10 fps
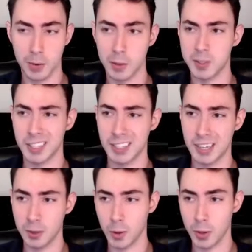them. I'm just going to
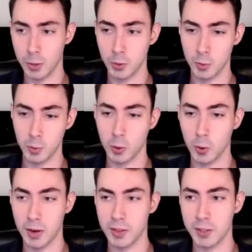kind of run through them real
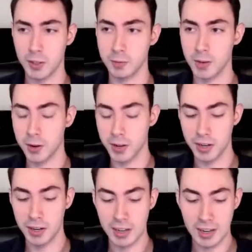quick. These are
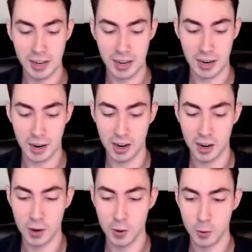very
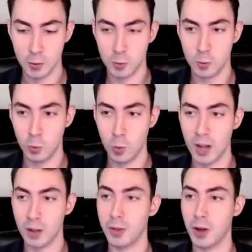
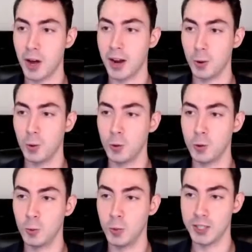well thought out
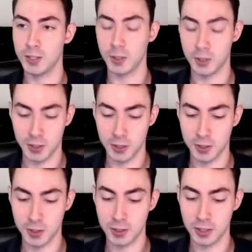
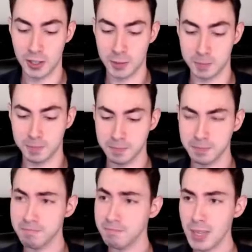research
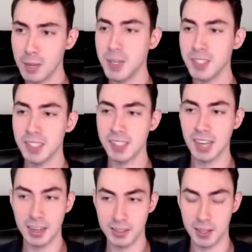pieces, and
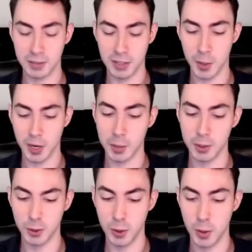I definitely
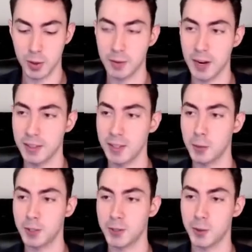recommend you go and find the
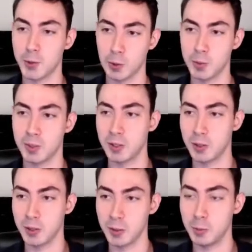original source
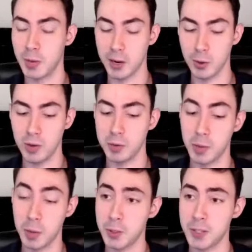material by whoever
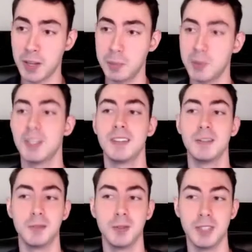published them to get the
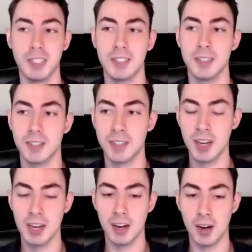full details
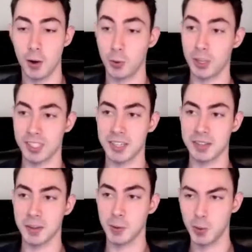on what exactly
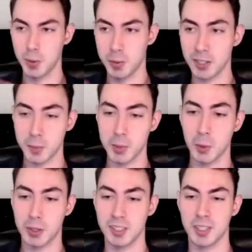they were doing. But I'll just be
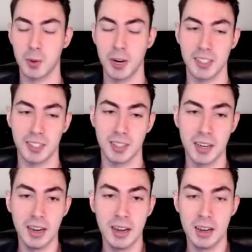quickly summarizing
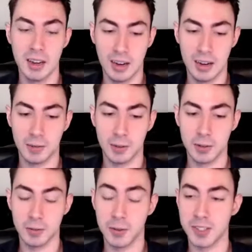
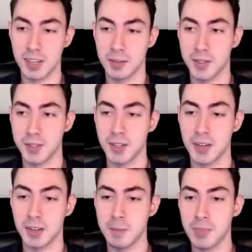for the sake of this
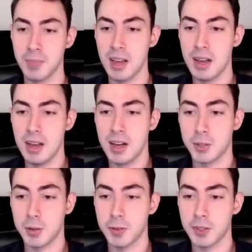talk.
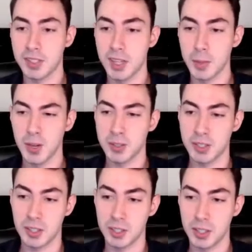So the first example I want to
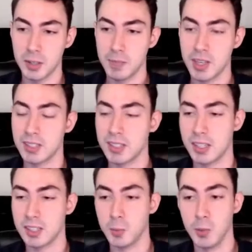touch on is
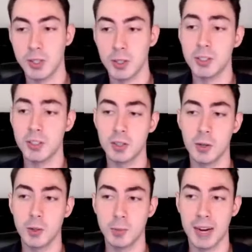some research
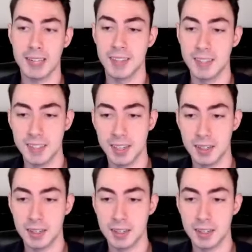disclosed by Tencent